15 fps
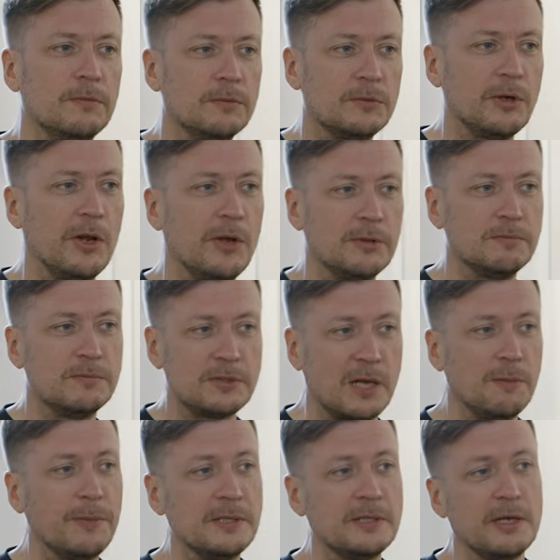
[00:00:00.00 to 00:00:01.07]
tried a
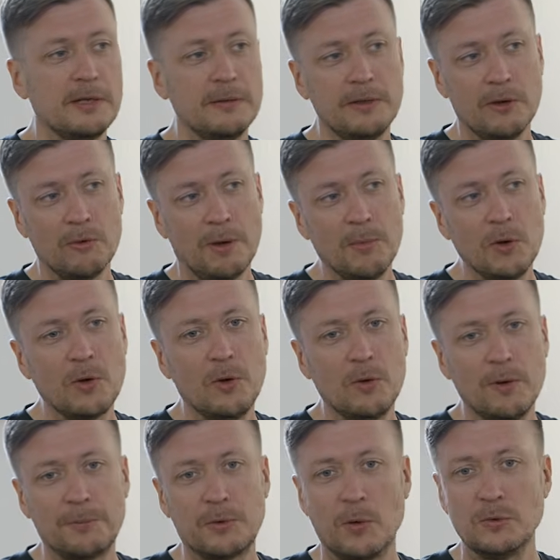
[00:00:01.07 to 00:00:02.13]
side-by-side a
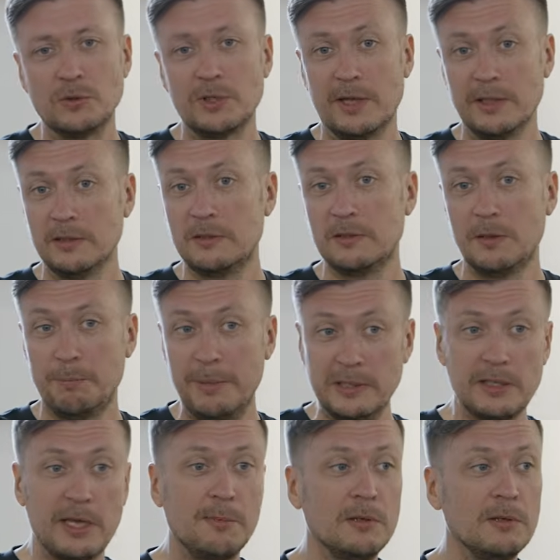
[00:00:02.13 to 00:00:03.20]
Mongo approach and
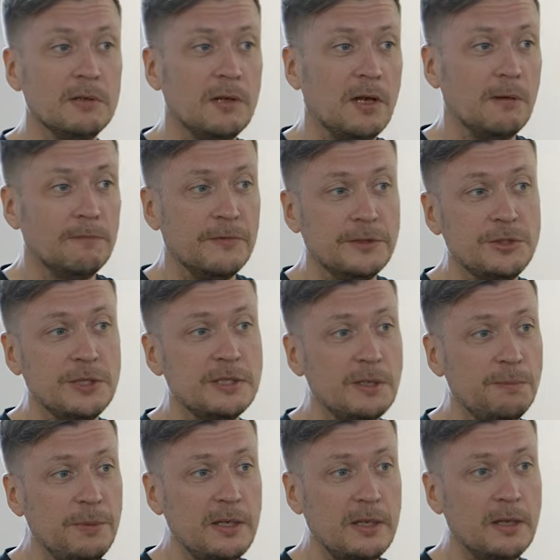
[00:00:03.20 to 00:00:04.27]
Bigtable with
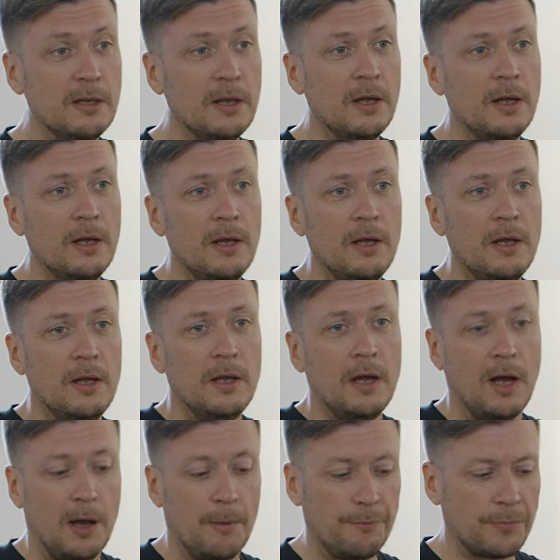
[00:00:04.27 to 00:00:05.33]
GCP.
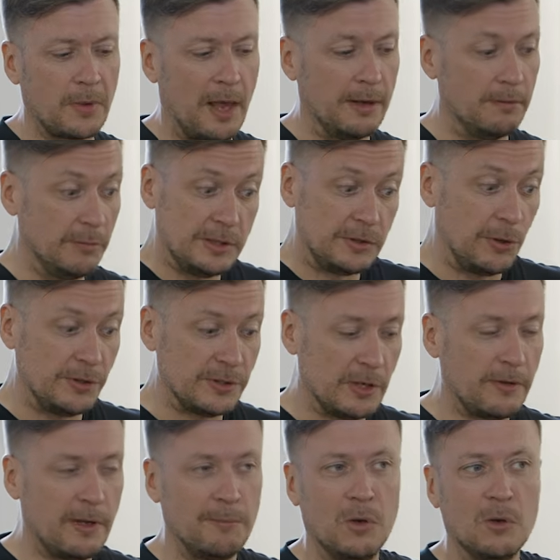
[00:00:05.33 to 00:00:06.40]
And it turns
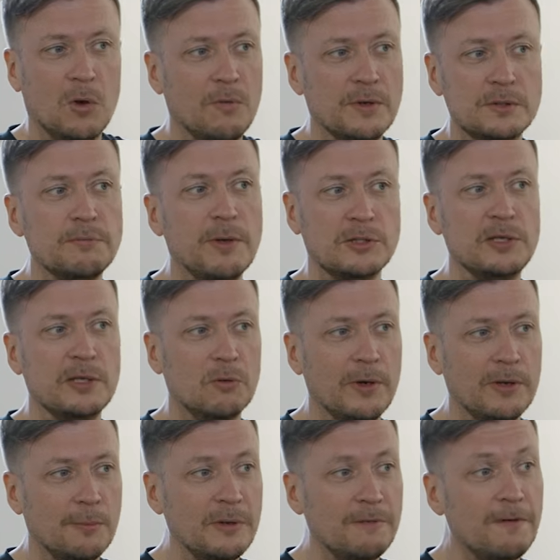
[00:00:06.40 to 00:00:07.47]
out that Mongo was actually
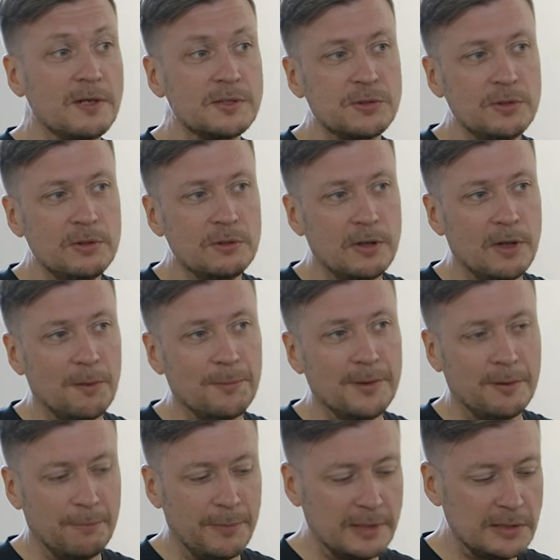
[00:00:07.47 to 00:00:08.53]
quite a bit faster
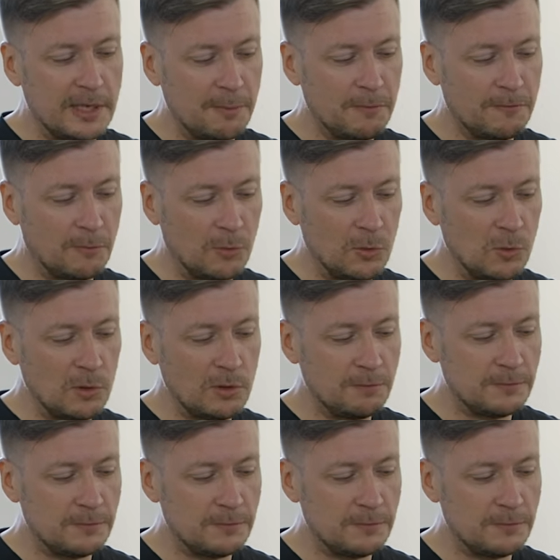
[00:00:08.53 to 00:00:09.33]
than Bigtable from Google.